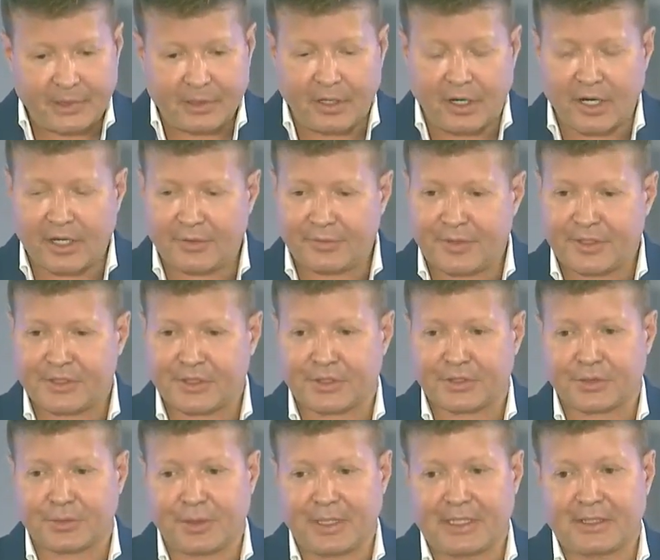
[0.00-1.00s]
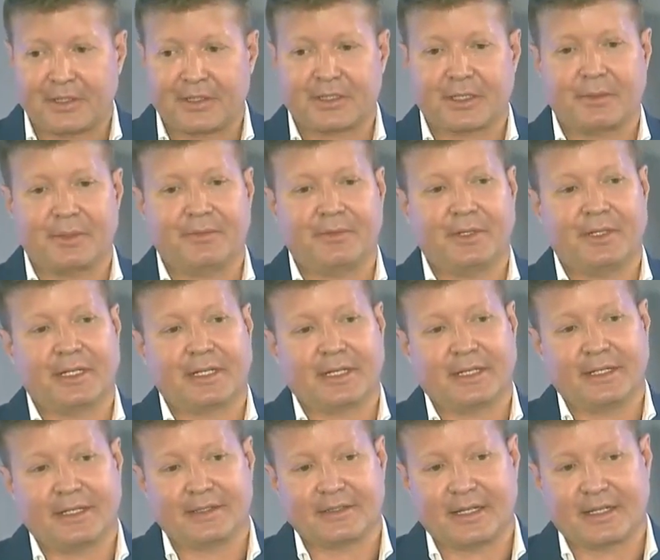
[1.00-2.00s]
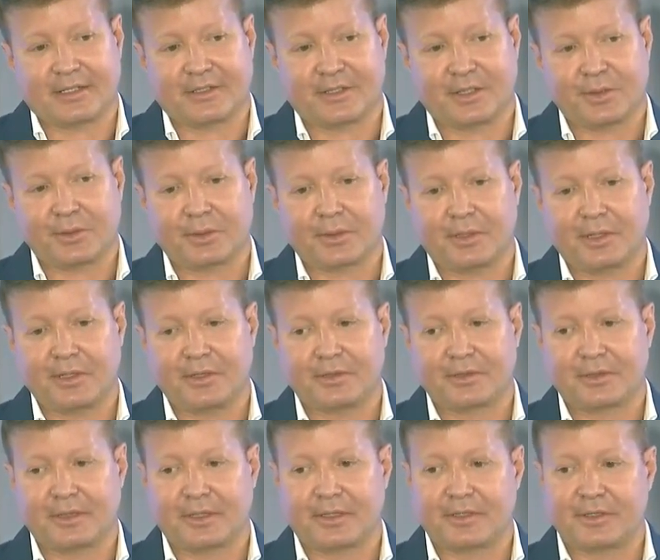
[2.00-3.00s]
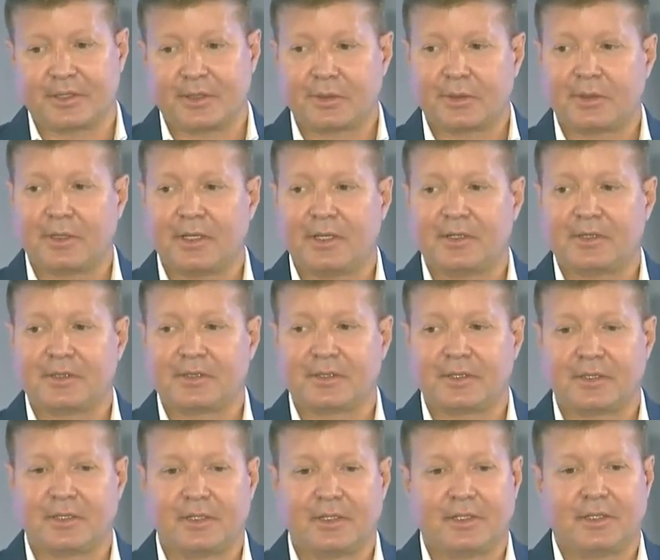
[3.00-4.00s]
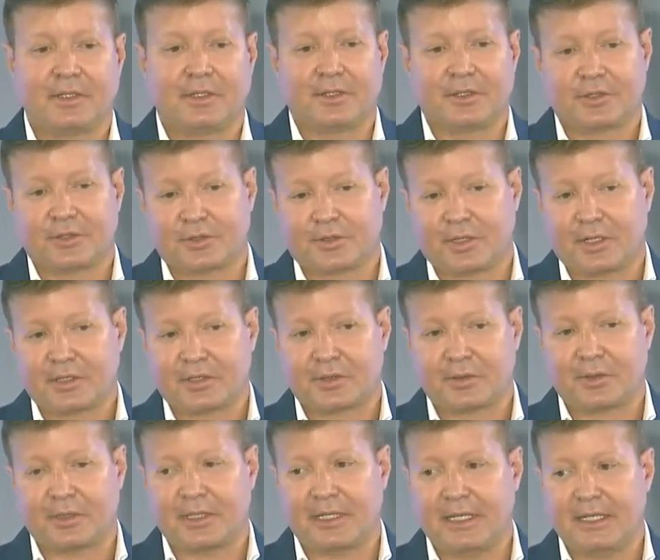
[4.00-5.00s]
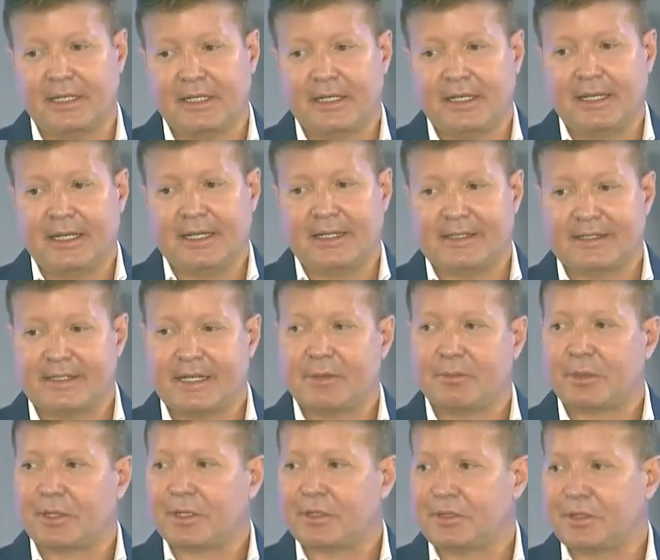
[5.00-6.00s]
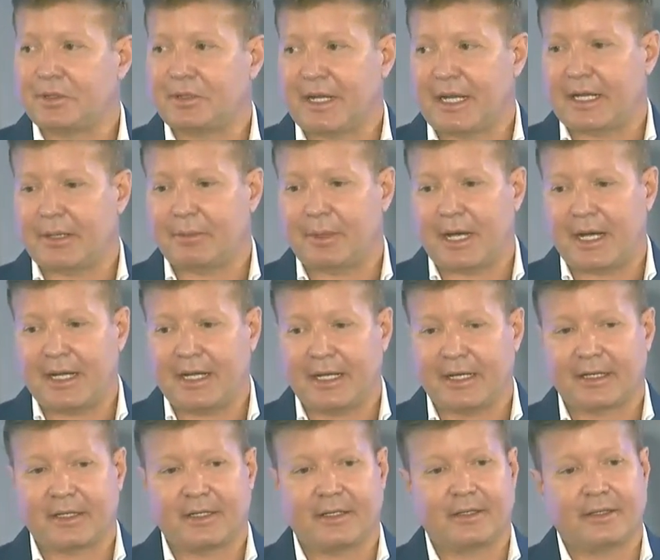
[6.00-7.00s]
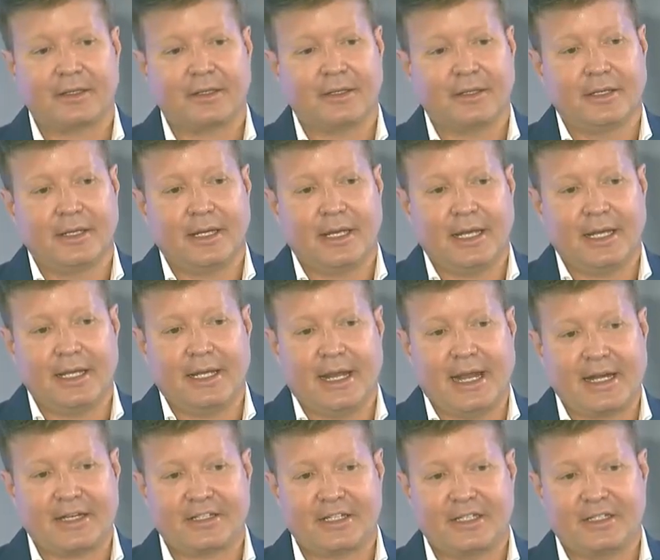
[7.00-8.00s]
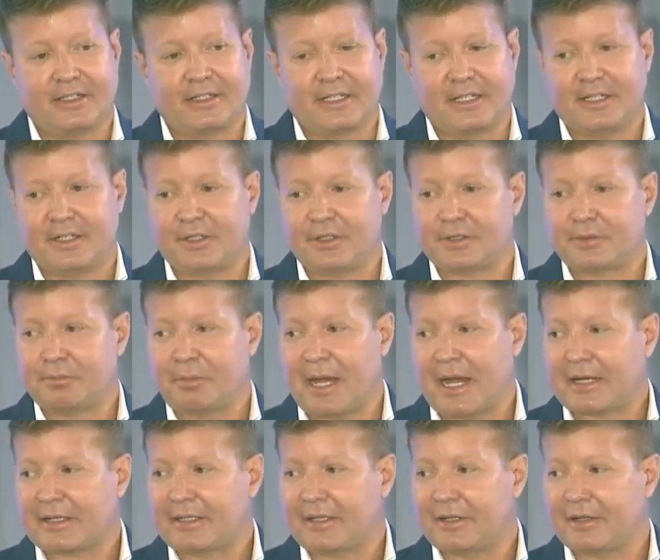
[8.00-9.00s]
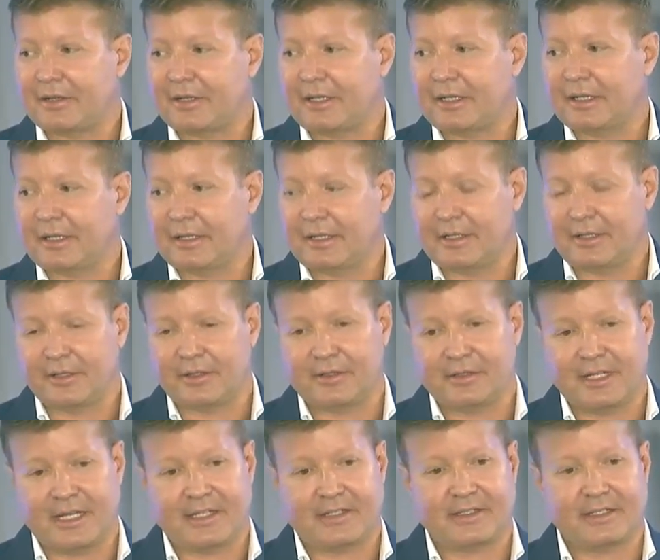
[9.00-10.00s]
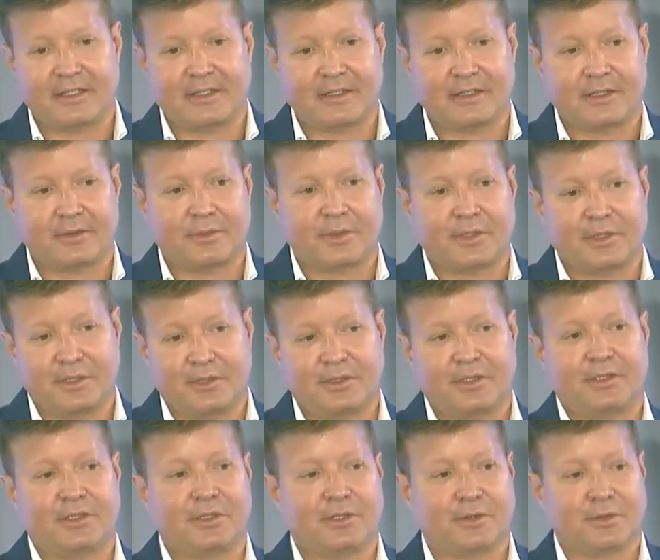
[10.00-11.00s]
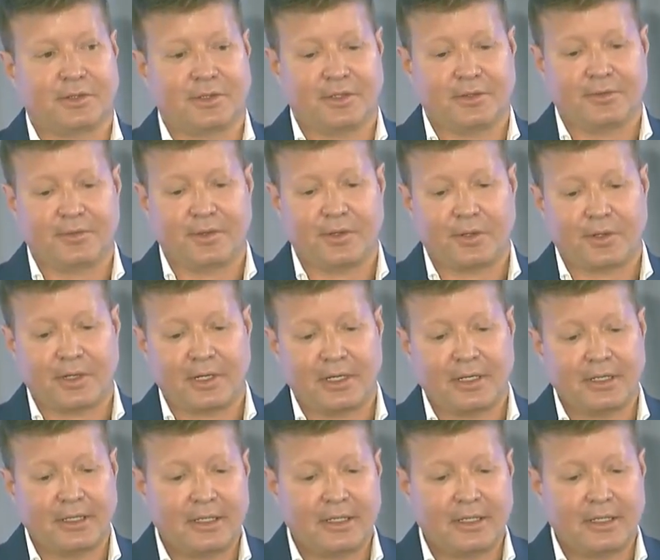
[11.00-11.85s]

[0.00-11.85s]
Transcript: artificial sweeteners. I mean, if you look at things like sucralose, and sucralose structurally is similar to an antibiotic, and it actually kills bacteria in your intestines and reduces your flora.